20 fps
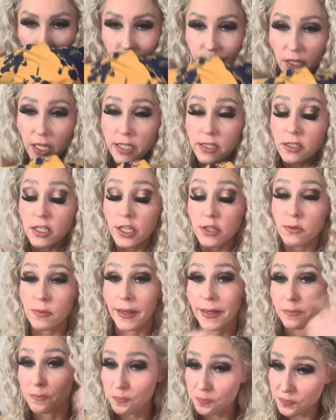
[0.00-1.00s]
Excuse
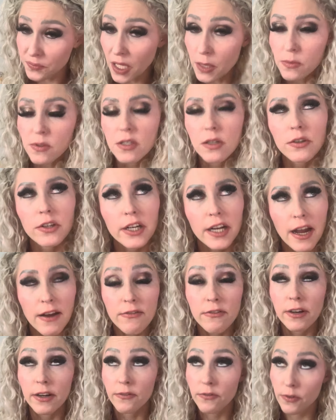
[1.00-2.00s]
me. I'm still
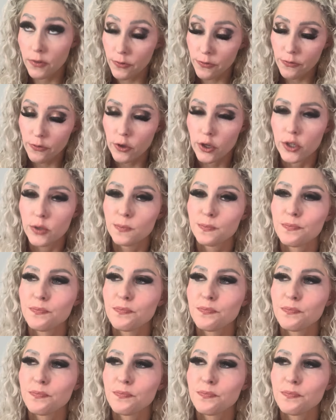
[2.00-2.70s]
recovering from the flu.